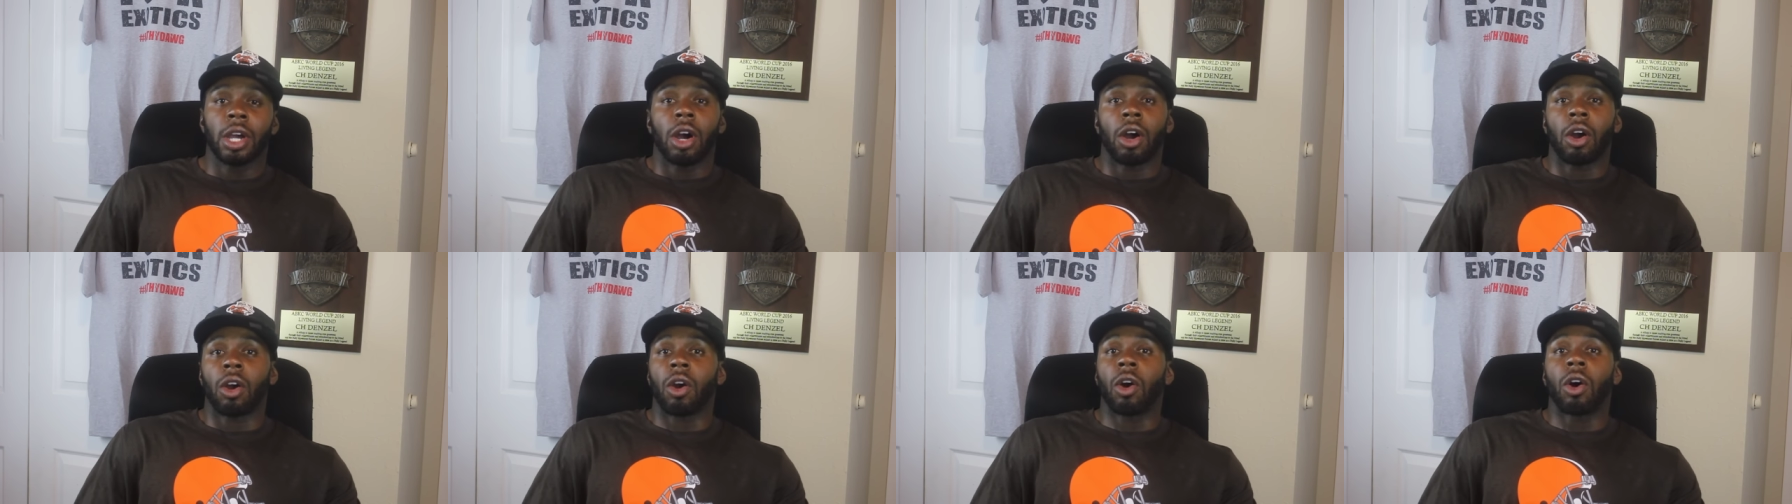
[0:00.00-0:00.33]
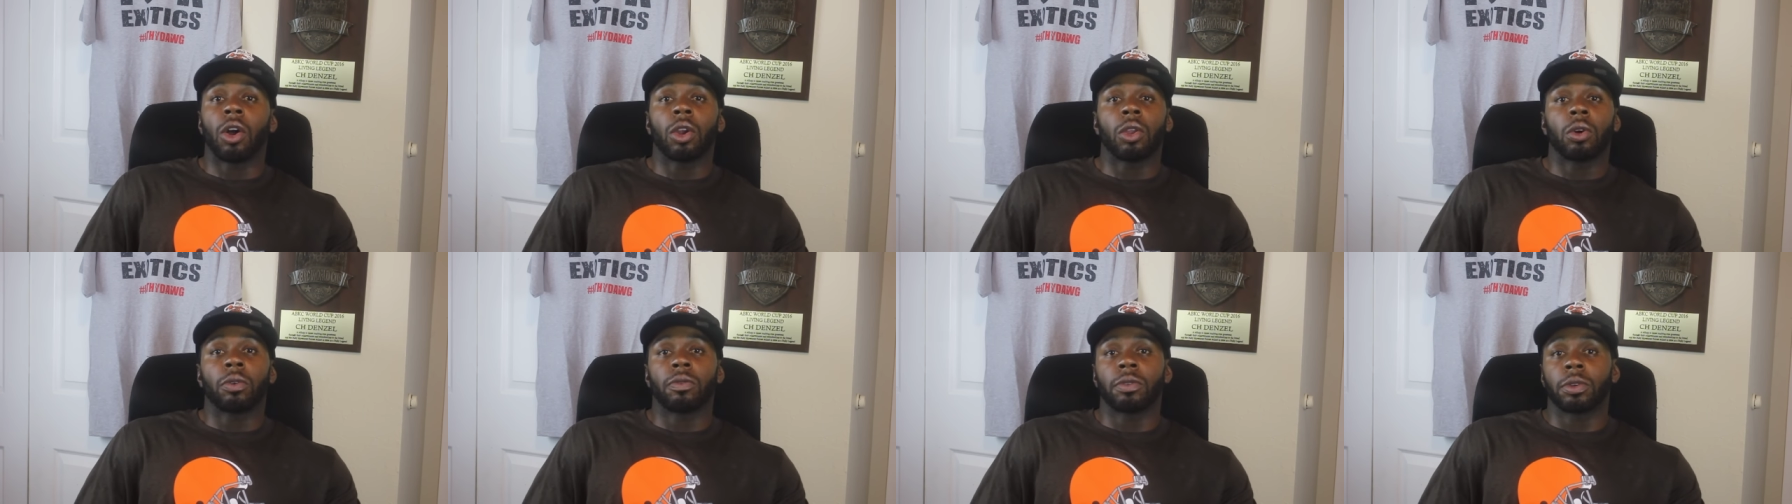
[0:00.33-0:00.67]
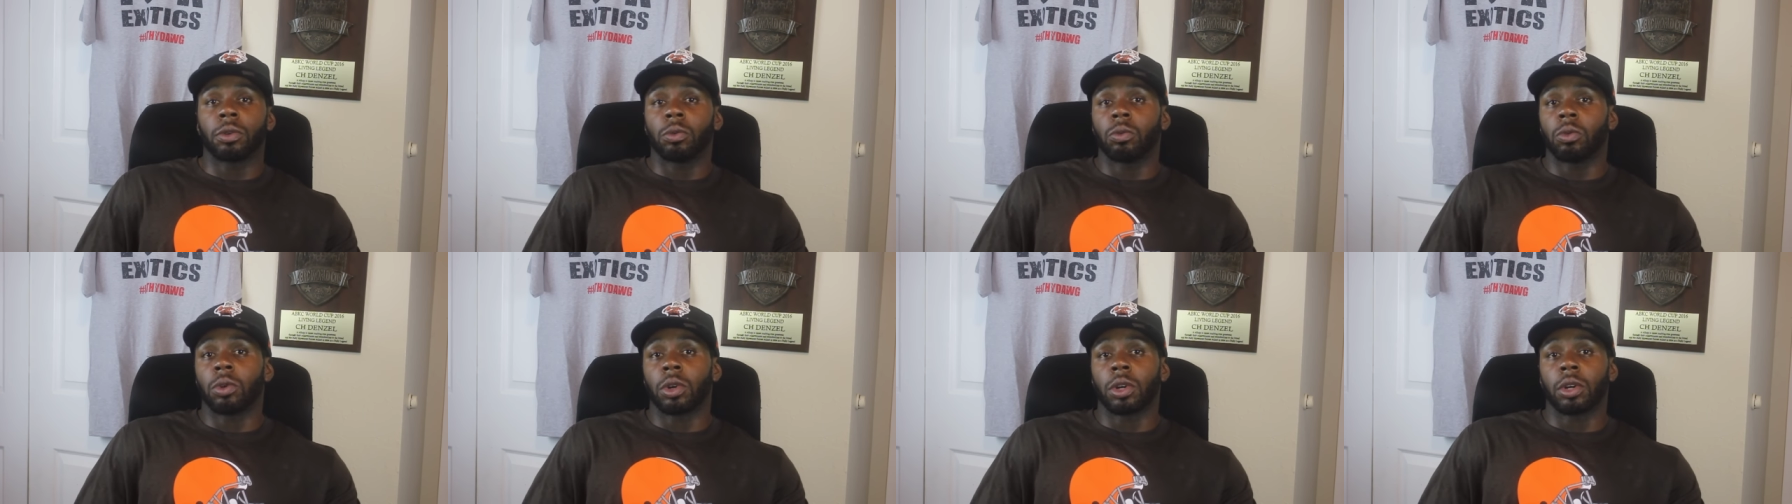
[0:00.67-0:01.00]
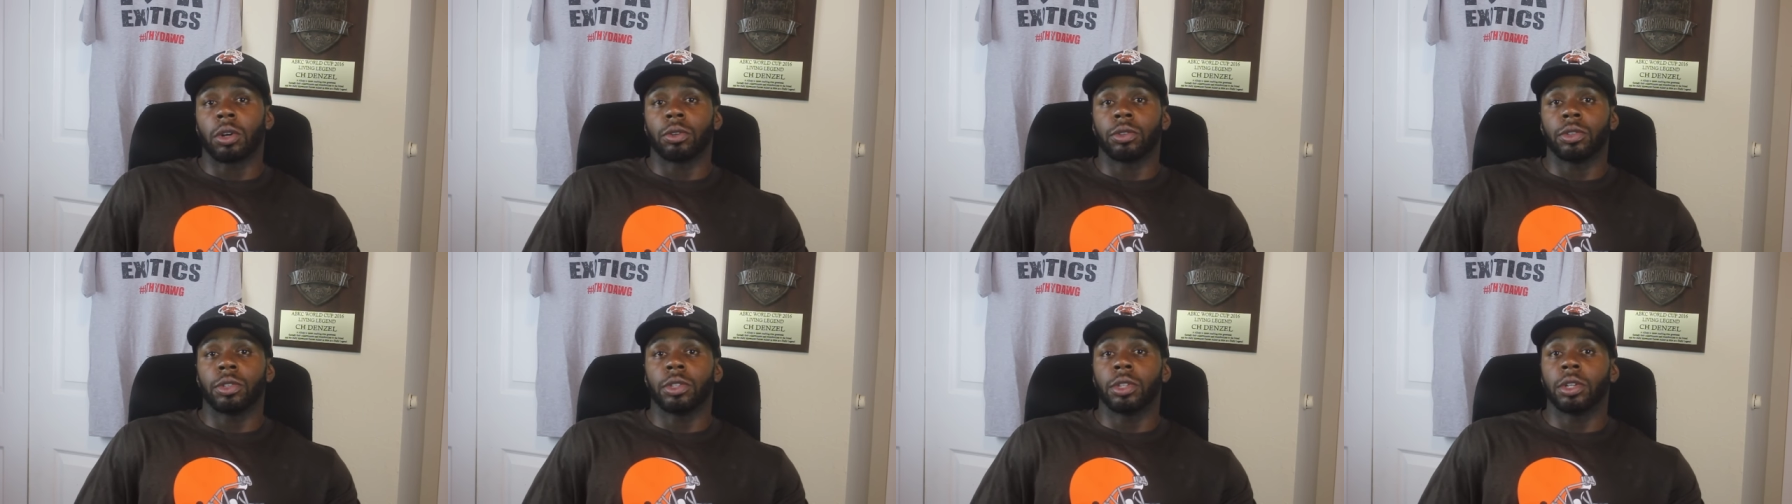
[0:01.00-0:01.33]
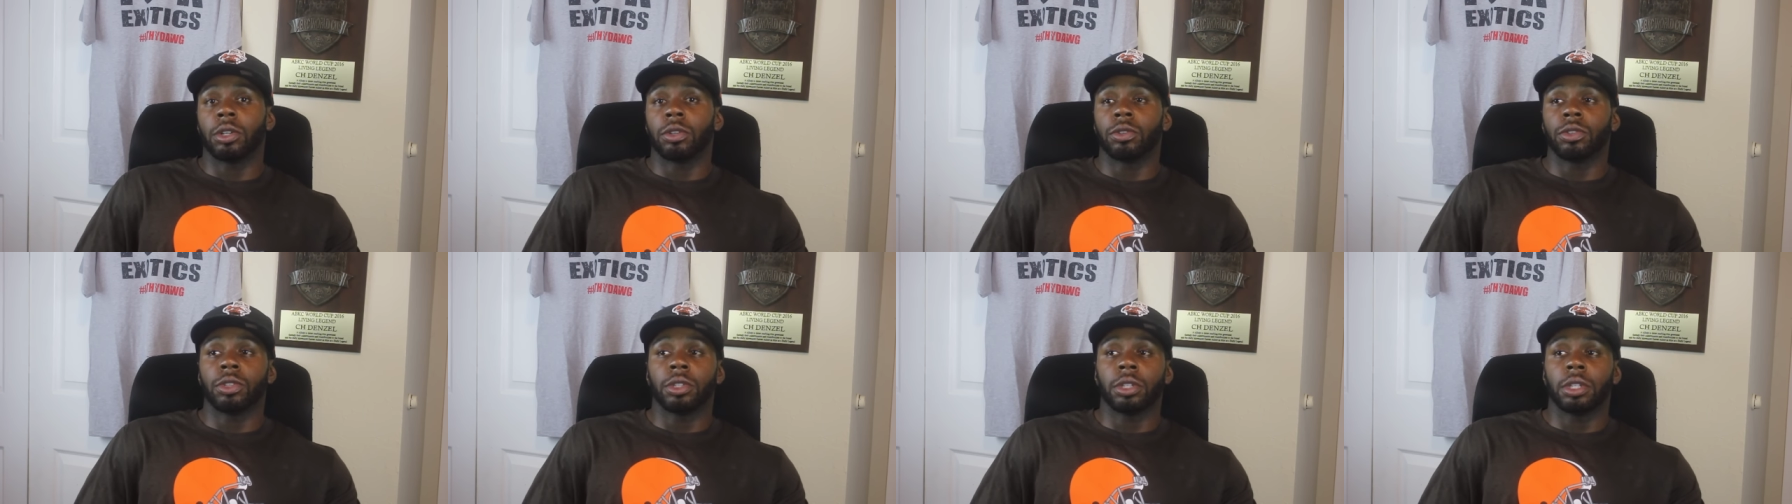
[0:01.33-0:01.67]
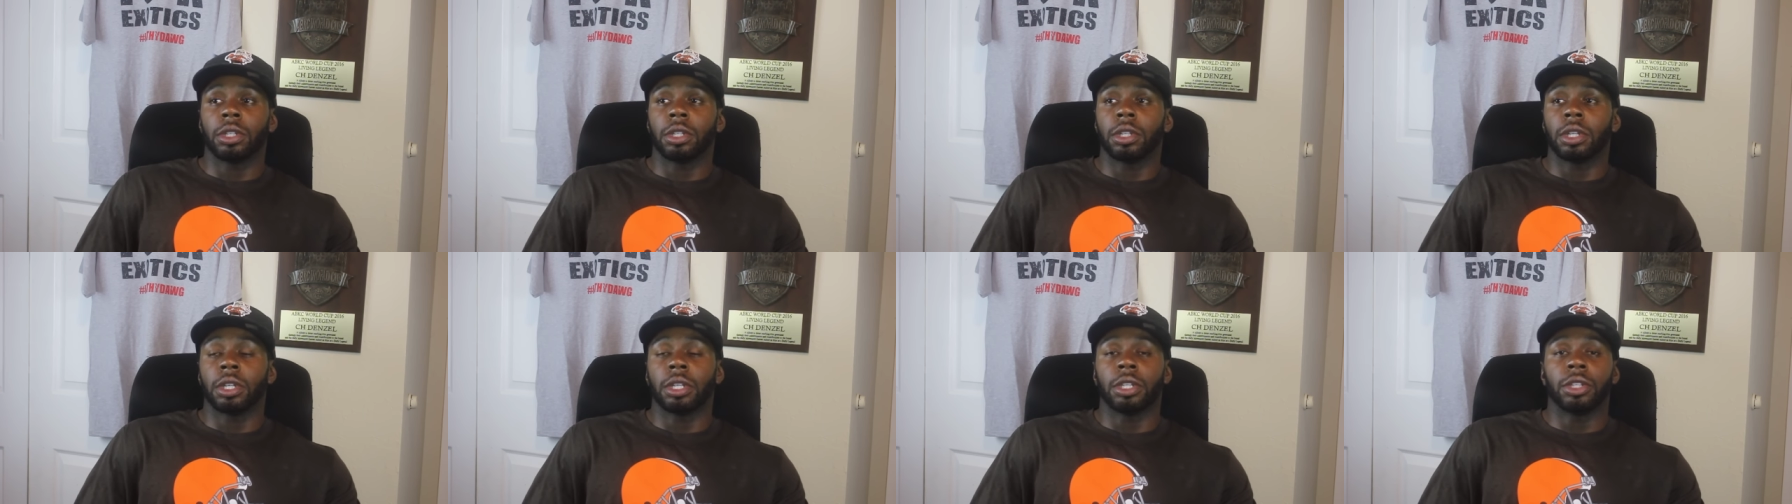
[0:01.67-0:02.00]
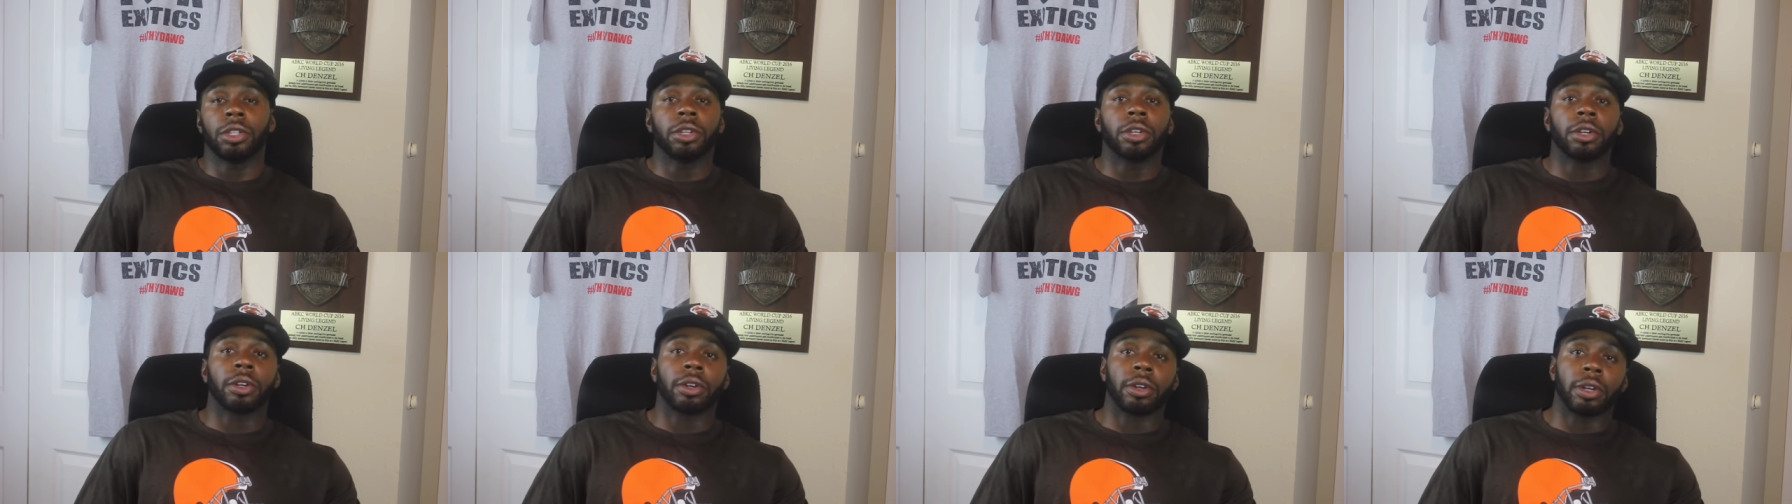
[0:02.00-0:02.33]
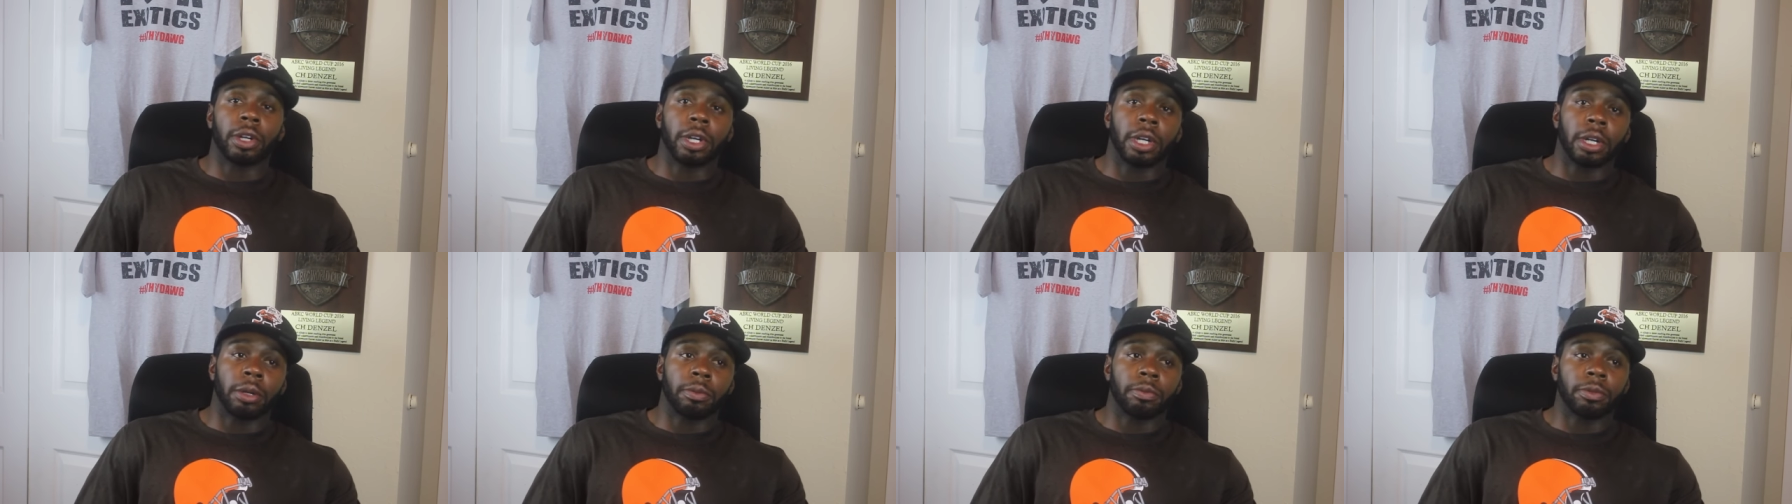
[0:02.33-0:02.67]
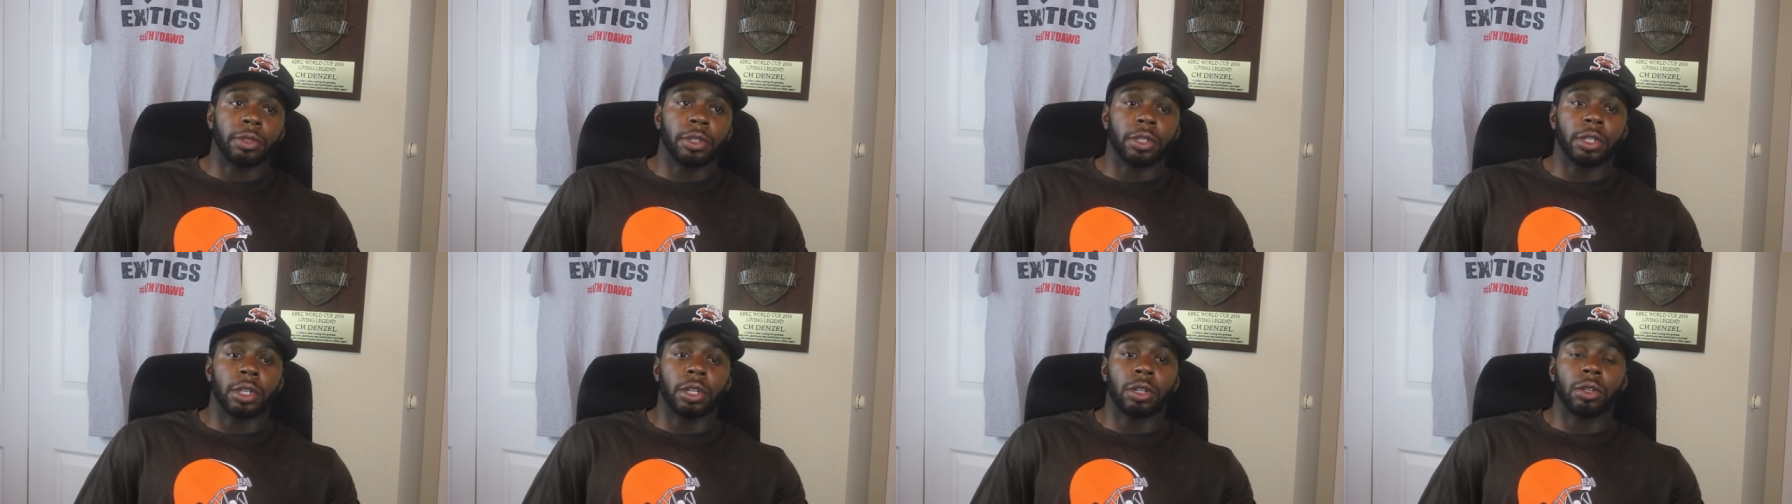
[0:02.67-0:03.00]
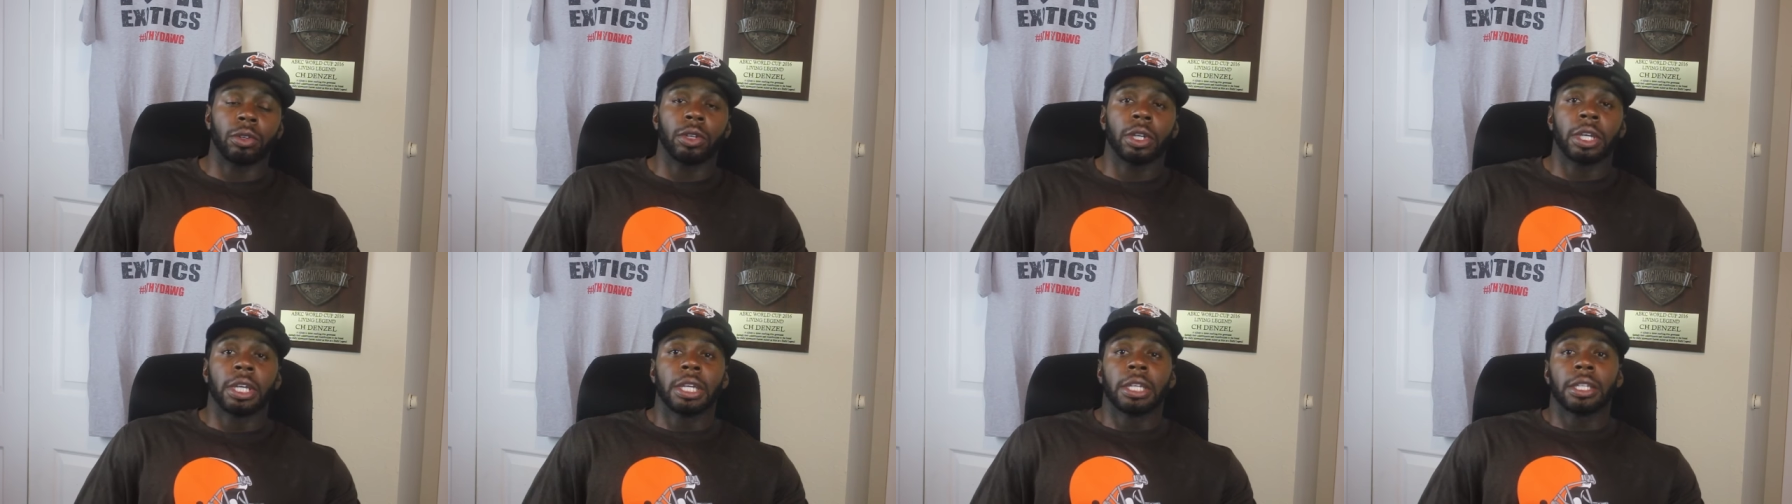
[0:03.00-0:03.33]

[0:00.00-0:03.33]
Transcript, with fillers: are all over the world, you know, in Europe, you know,